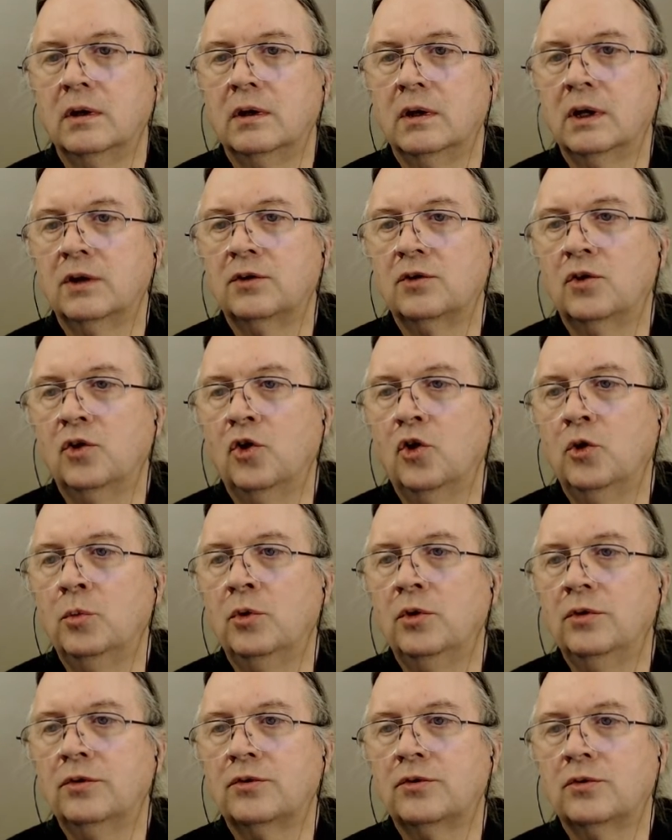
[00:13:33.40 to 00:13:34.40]
global
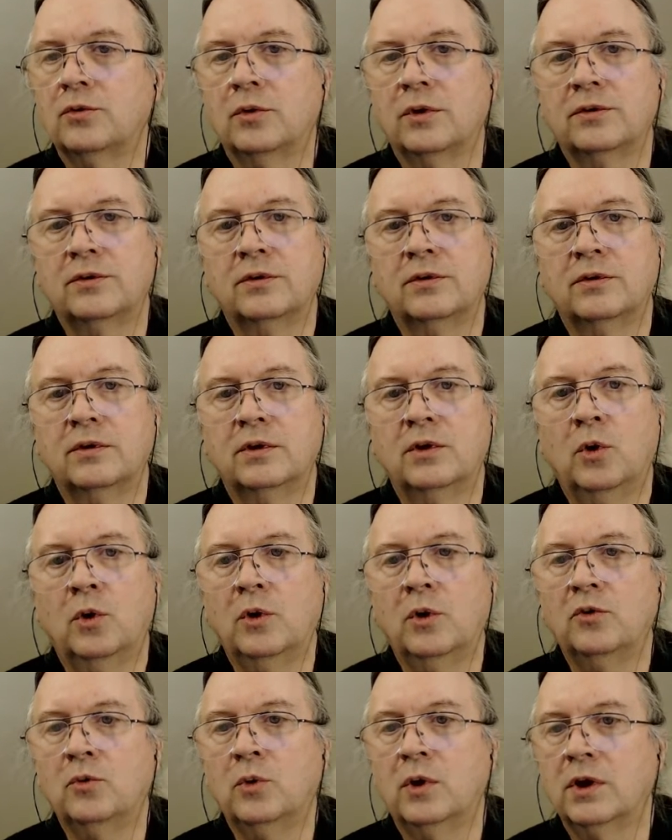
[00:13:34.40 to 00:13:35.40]
sources, and you
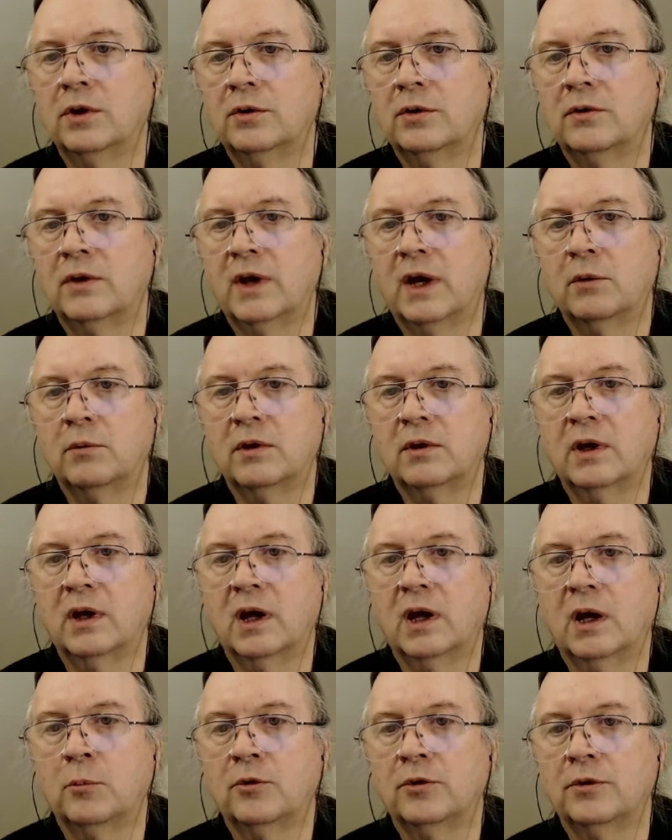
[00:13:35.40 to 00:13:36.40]
always want to do that with
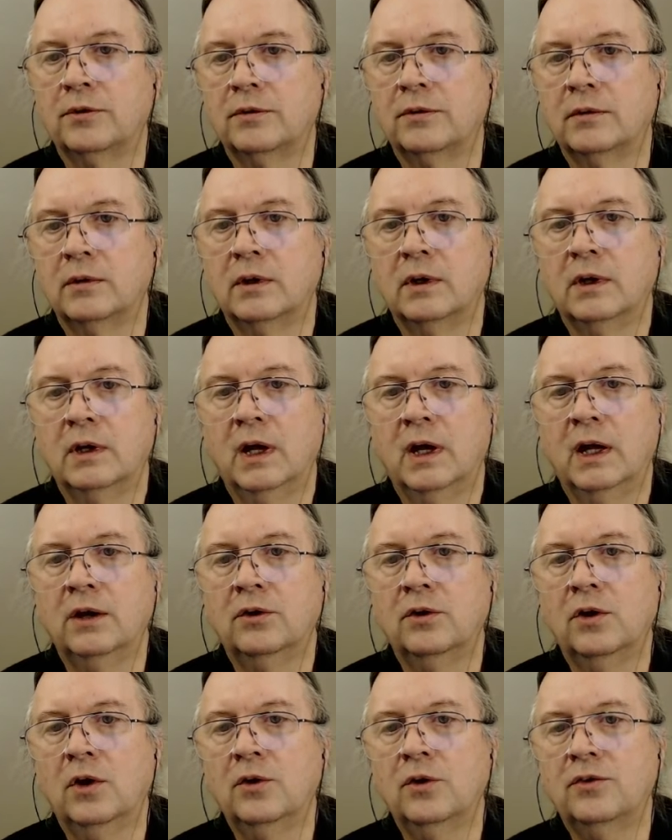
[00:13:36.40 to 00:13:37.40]
cameras. And you'll
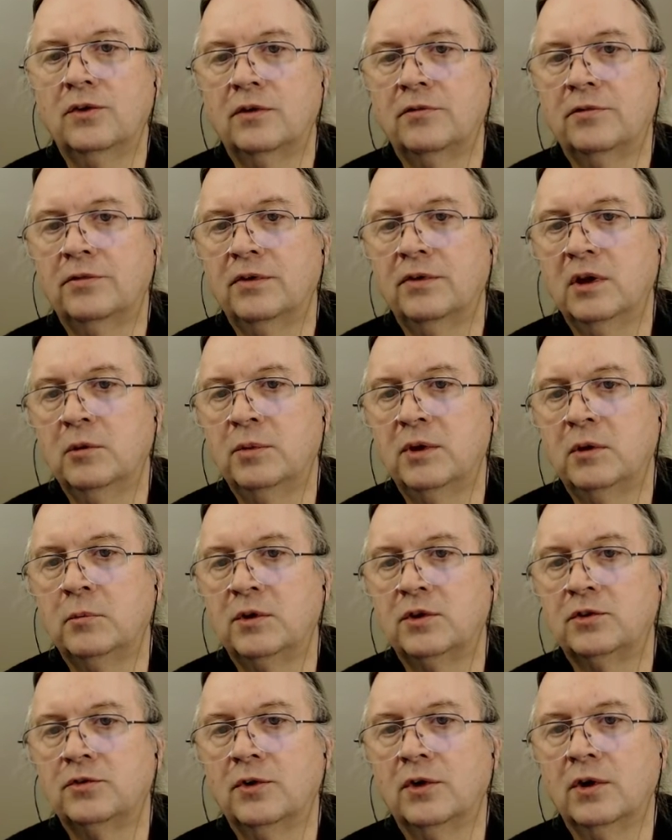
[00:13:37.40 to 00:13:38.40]
notice that flip image
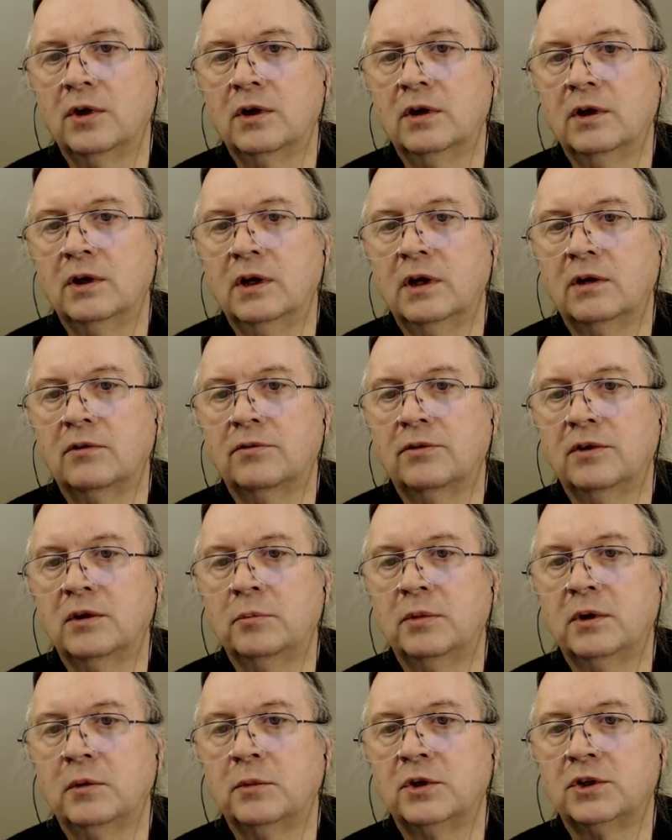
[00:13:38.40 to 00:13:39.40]
vertically and flip
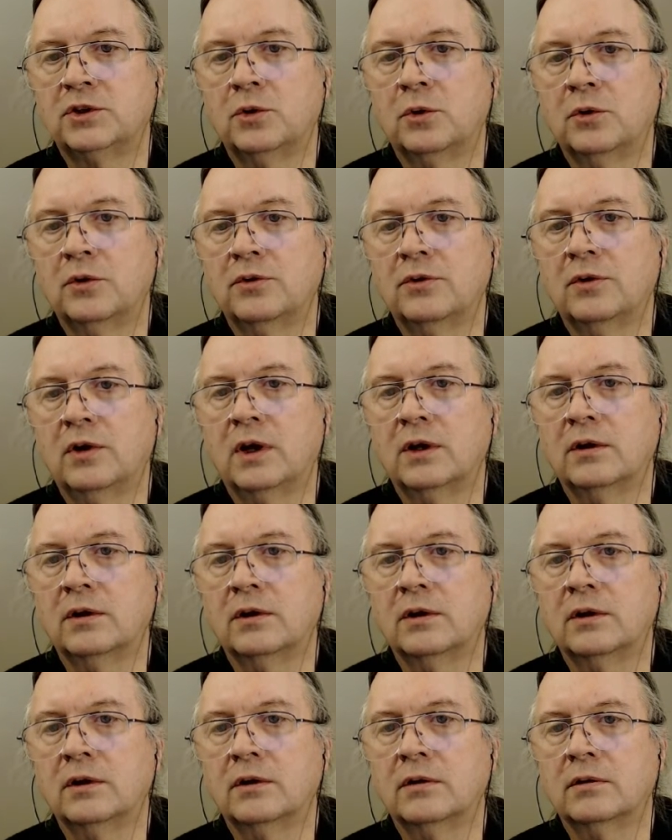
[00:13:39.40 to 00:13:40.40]
image
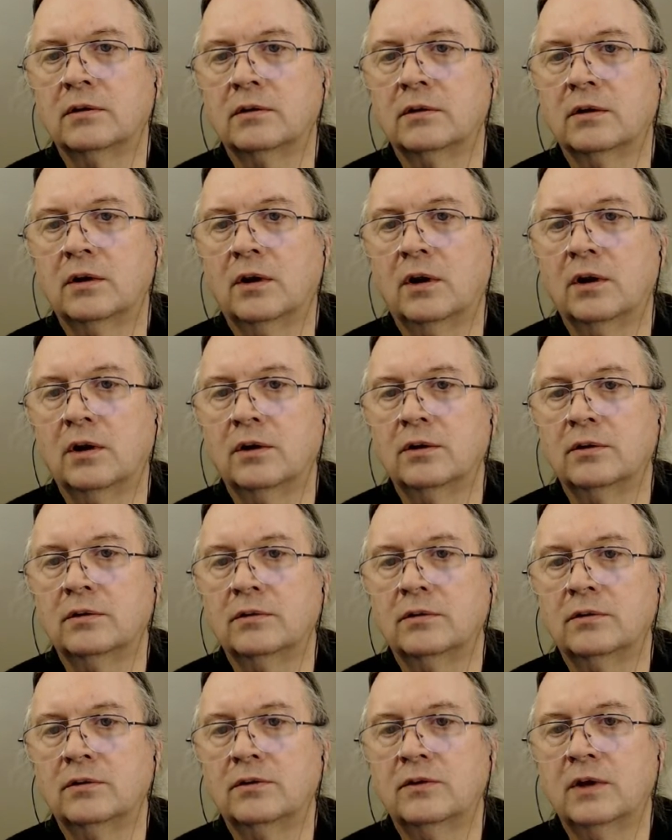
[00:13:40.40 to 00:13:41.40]
horizontally are
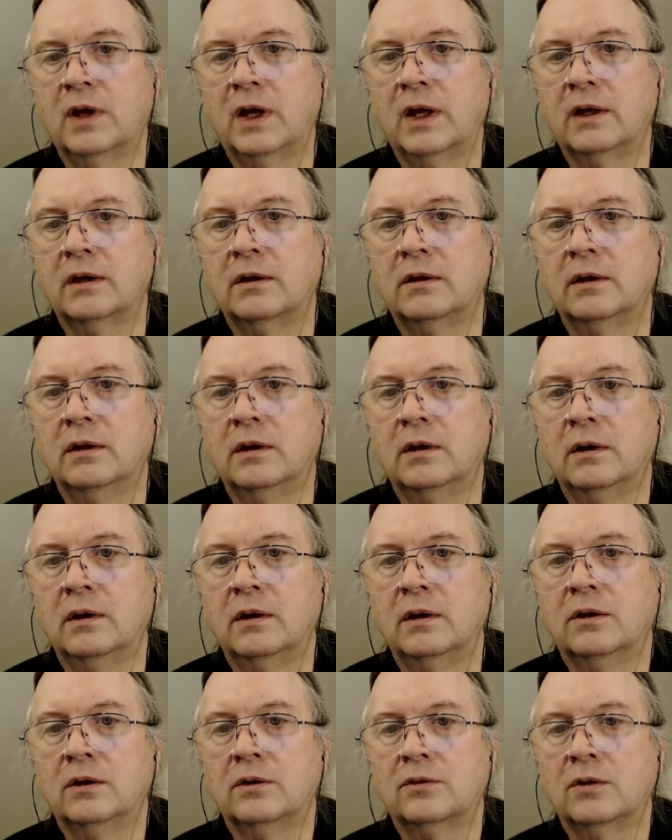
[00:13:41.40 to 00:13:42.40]
set.
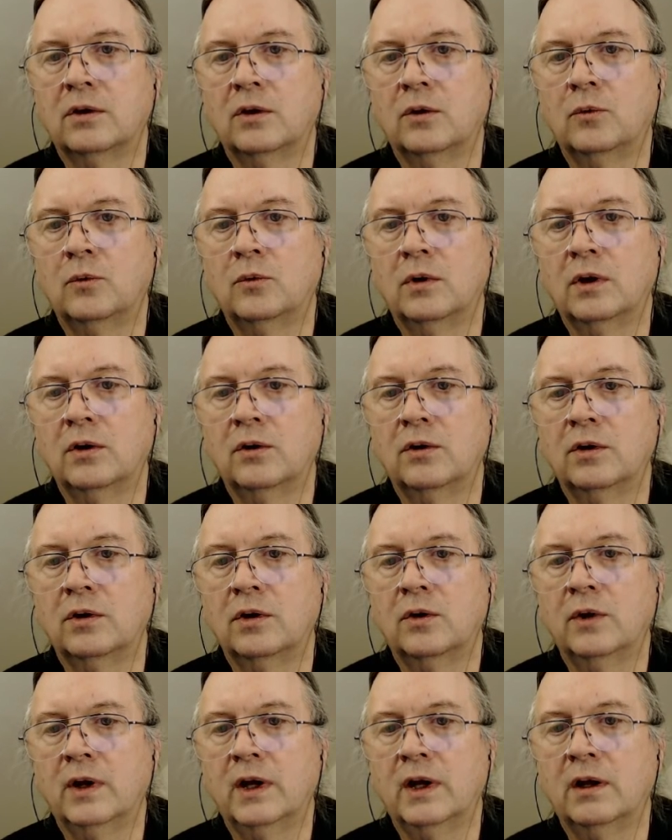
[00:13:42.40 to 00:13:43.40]
So I'm going to go
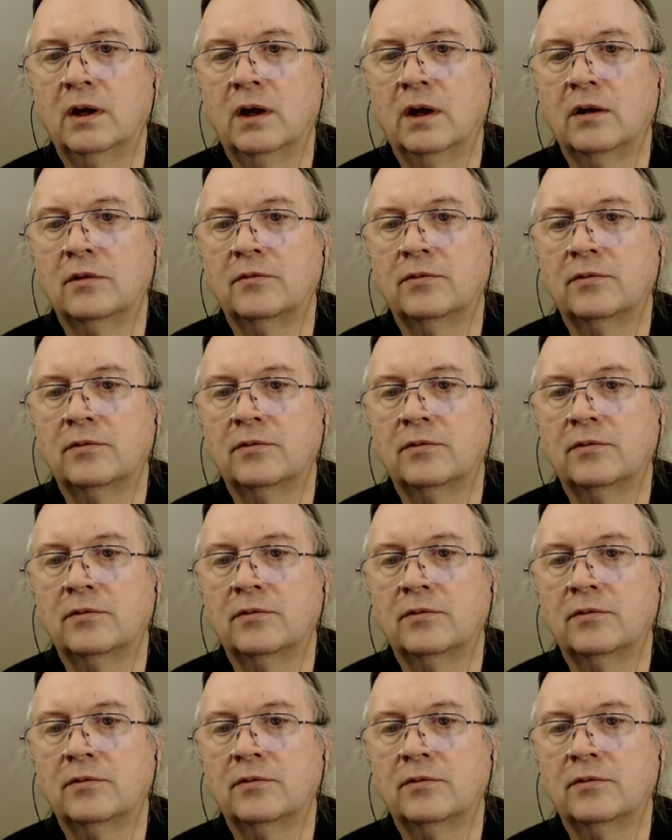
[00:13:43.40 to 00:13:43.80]
ahead and unflip